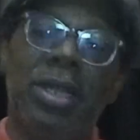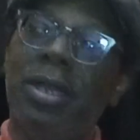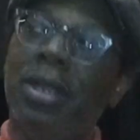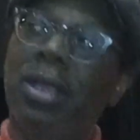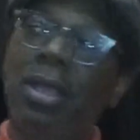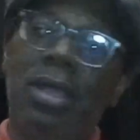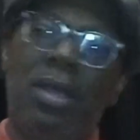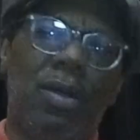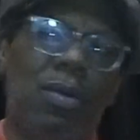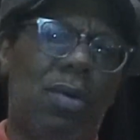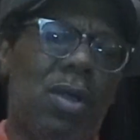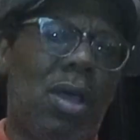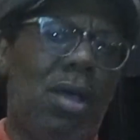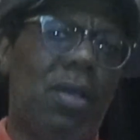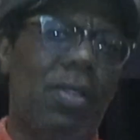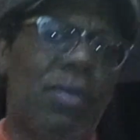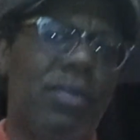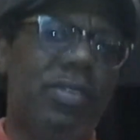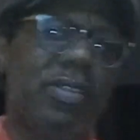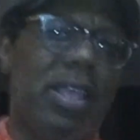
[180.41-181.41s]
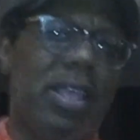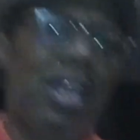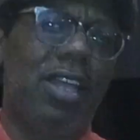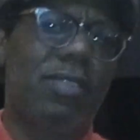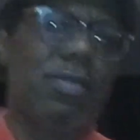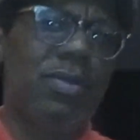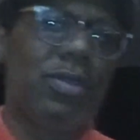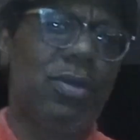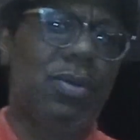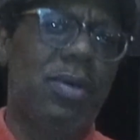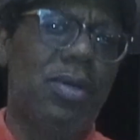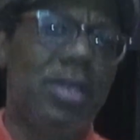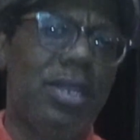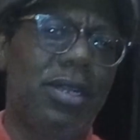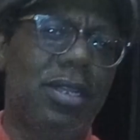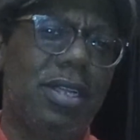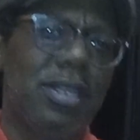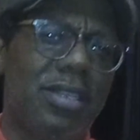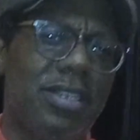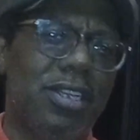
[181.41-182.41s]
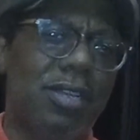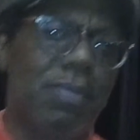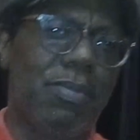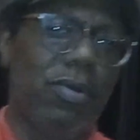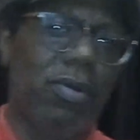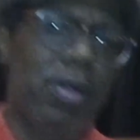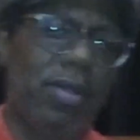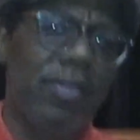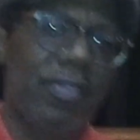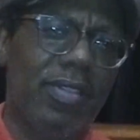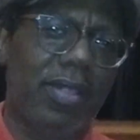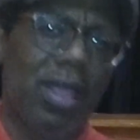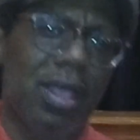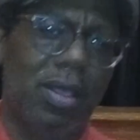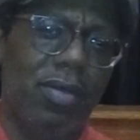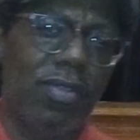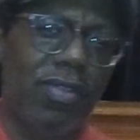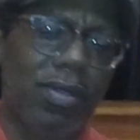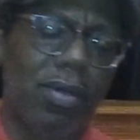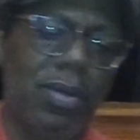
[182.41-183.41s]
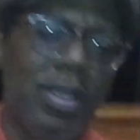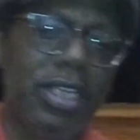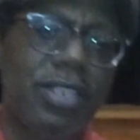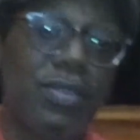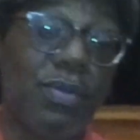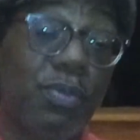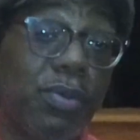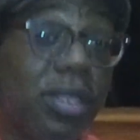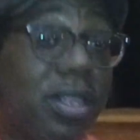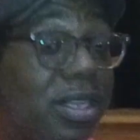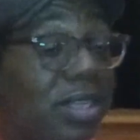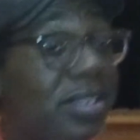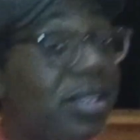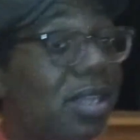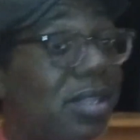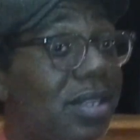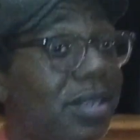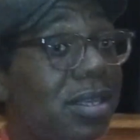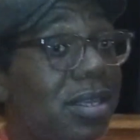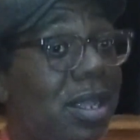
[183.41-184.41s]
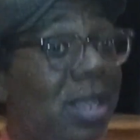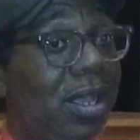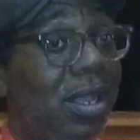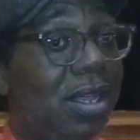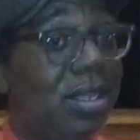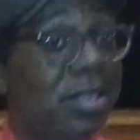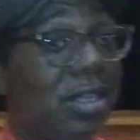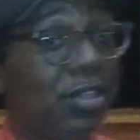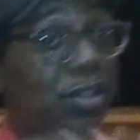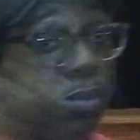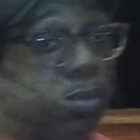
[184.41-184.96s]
and what all those guys were doing in a contemporary style. So it's really telling the